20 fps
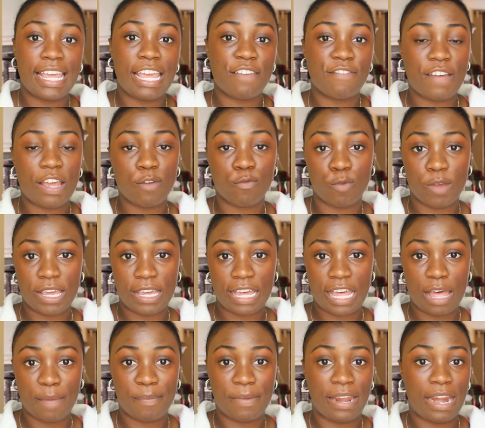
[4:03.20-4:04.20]
if I wake
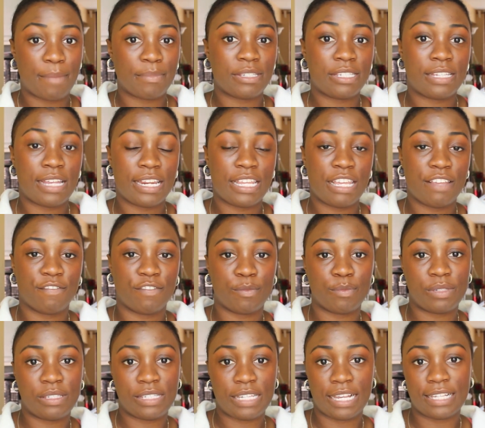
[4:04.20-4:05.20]
up and I'm studying
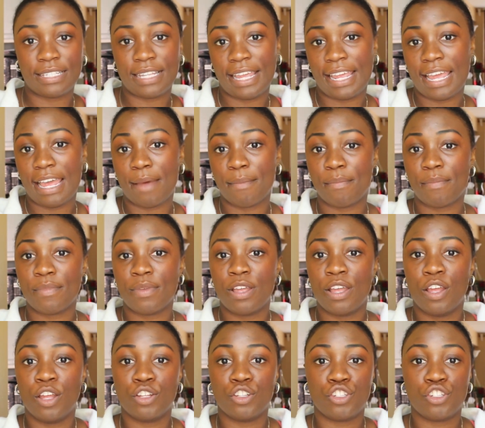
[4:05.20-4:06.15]
from 6 a.m.